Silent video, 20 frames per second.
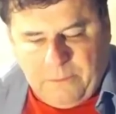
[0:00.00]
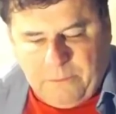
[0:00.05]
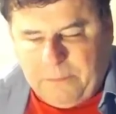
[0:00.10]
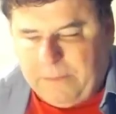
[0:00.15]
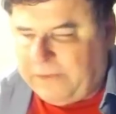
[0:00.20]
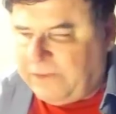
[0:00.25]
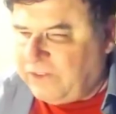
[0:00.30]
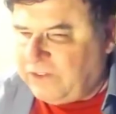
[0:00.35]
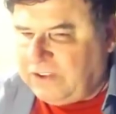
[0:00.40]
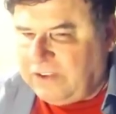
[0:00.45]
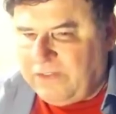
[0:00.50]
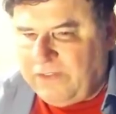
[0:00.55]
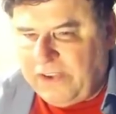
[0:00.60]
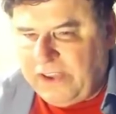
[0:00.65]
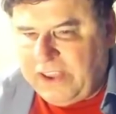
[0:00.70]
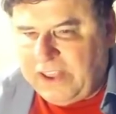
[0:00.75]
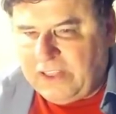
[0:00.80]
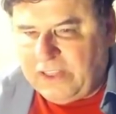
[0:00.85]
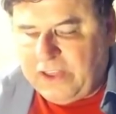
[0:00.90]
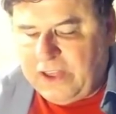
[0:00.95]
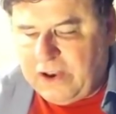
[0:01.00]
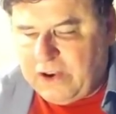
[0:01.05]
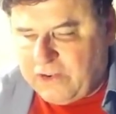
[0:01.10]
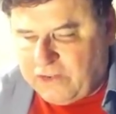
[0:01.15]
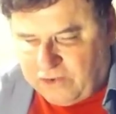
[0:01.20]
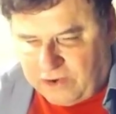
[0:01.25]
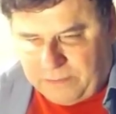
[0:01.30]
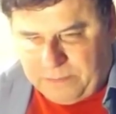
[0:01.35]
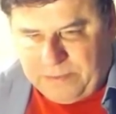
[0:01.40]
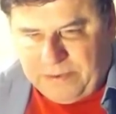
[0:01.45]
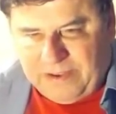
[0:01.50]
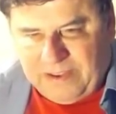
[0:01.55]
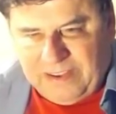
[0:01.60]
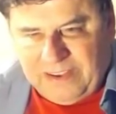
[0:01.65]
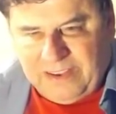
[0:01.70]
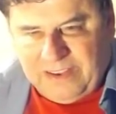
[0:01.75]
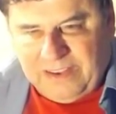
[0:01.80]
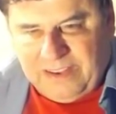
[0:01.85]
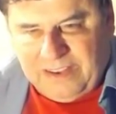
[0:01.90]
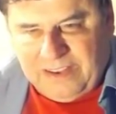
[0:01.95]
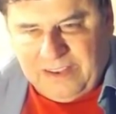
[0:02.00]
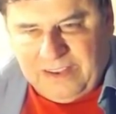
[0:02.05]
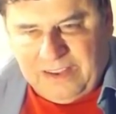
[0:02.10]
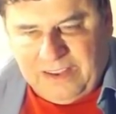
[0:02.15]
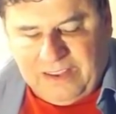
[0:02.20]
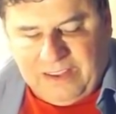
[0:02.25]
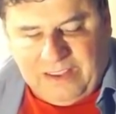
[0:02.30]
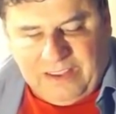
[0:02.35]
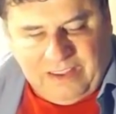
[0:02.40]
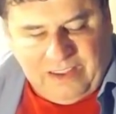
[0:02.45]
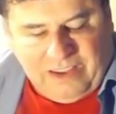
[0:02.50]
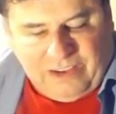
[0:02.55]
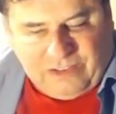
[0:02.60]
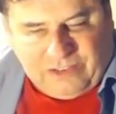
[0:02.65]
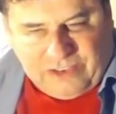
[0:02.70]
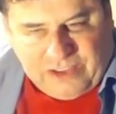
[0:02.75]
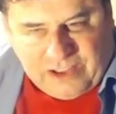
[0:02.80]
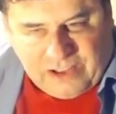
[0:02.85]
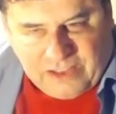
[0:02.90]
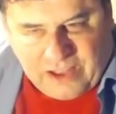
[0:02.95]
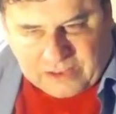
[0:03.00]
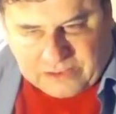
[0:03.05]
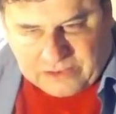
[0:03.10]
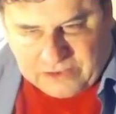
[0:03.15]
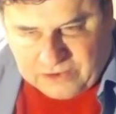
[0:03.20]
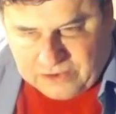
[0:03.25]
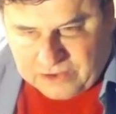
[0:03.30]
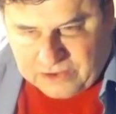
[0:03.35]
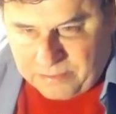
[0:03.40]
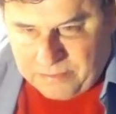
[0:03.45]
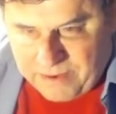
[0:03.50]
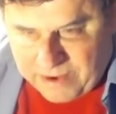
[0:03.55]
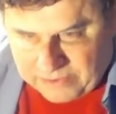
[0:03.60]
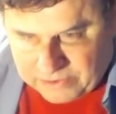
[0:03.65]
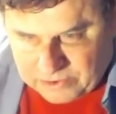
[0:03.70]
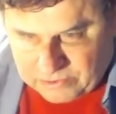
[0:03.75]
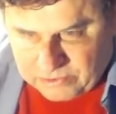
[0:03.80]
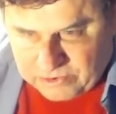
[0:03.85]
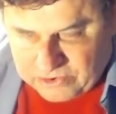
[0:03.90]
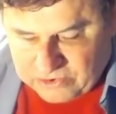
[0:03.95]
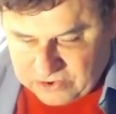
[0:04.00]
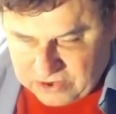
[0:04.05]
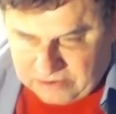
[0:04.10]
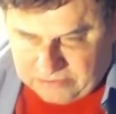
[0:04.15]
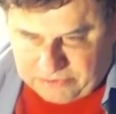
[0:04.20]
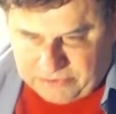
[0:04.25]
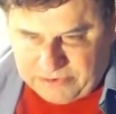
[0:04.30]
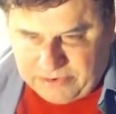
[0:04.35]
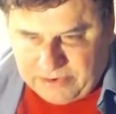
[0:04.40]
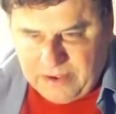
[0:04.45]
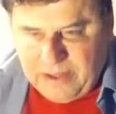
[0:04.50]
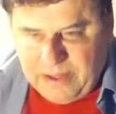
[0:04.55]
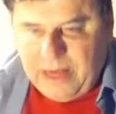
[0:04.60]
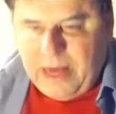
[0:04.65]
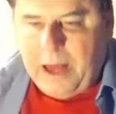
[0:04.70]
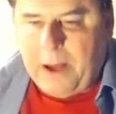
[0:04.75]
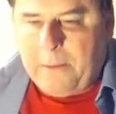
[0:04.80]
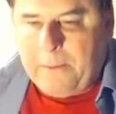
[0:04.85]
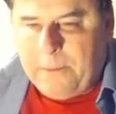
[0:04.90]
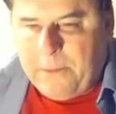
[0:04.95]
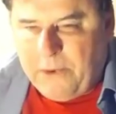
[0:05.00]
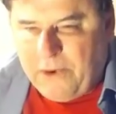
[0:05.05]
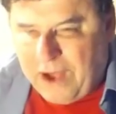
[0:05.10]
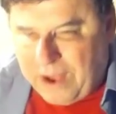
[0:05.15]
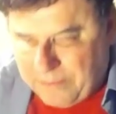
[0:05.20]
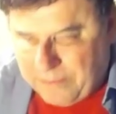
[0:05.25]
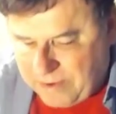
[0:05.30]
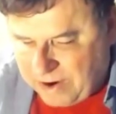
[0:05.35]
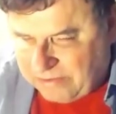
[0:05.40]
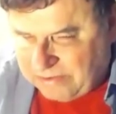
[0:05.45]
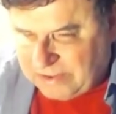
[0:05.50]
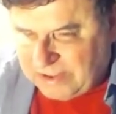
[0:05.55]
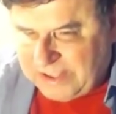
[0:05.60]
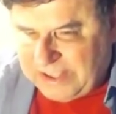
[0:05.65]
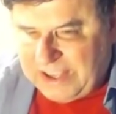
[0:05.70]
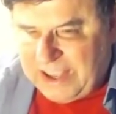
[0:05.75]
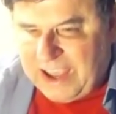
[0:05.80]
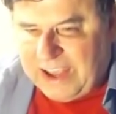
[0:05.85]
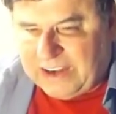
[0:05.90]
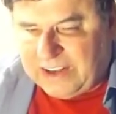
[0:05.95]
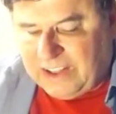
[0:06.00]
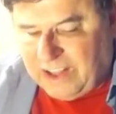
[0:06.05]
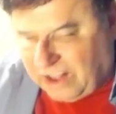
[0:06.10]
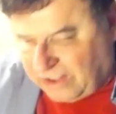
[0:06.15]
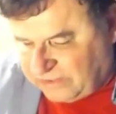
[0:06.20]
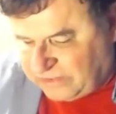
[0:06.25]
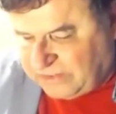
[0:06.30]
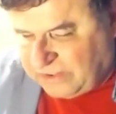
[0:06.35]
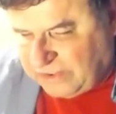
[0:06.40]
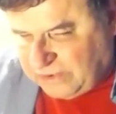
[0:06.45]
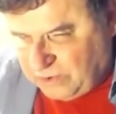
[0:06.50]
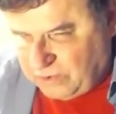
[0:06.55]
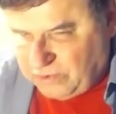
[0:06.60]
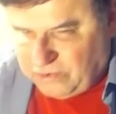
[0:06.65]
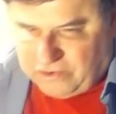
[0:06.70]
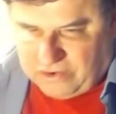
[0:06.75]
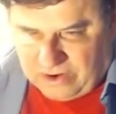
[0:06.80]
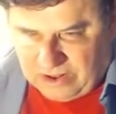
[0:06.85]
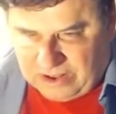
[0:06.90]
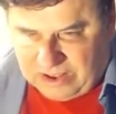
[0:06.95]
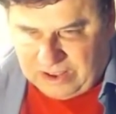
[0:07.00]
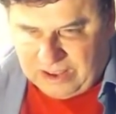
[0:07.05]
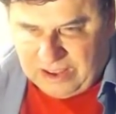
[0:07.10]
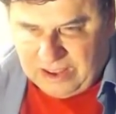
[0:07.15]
But the civilian leadership is the elected commander-in-chief, primarily and constitutionally.